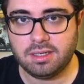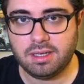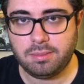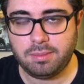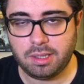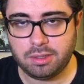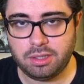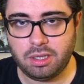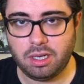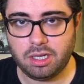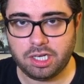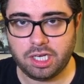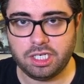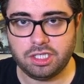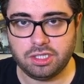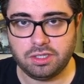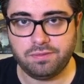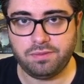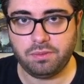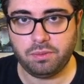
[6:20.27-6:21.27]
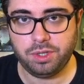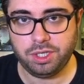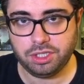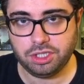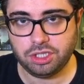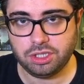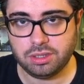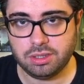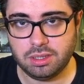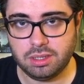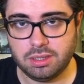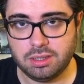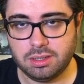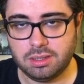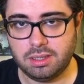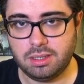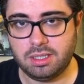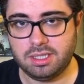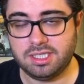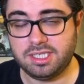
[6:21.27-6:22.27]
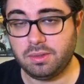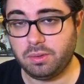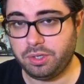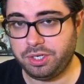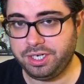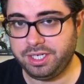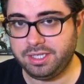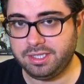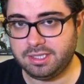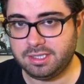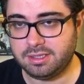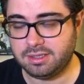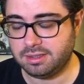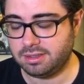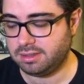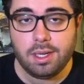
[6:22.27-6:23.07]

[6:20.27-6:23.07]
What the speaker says: about the location of the witch. Let's see what it is.